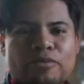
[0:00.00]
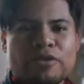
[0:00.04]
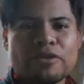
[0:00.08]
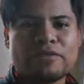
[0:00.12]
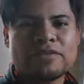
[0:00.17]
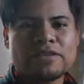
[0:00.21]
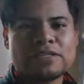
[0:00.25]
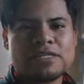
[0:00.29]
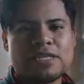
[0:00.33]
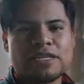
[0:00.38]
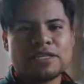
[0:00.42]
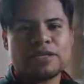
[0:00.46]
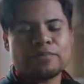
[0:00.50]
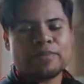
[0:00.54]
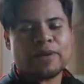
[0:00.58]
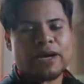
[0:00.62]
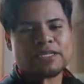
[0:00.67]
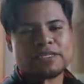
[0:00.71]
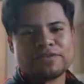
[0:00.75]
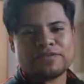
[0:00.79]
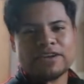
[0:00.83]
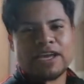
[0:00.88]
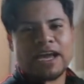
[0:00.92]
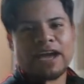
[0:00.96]
previously in the
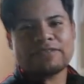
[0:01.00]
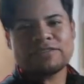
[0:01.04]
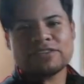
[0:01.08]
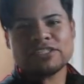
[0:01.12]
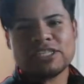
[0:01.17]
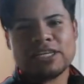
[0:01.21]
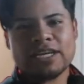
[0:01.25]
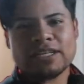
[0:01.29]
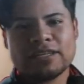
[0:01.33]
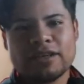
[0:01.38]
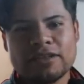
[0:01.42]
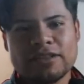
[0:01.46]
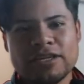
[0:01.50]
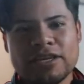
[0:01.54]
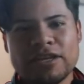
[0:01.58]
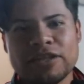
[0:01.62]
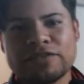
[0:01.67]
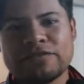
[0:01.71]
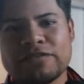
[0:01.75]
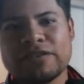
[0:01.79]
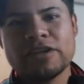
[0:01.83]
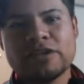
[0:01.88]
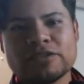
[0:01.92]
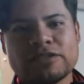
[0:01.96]
past, if you haven't checked out the
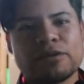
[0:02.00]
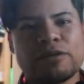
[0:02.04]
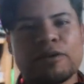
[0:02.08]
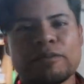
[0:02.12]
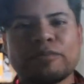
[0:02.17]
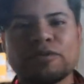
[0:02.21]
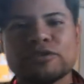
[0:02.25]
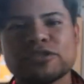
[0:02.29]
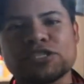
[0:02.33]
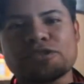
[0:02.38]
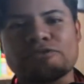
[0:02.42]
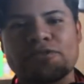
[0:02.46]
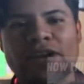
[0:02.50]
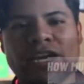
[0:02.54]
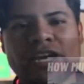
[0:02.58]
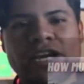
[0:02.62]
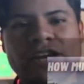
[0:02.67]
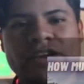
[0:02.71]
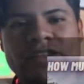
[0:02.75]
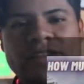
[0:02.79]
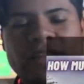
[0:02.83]
other videos, I'm gonna post it right here.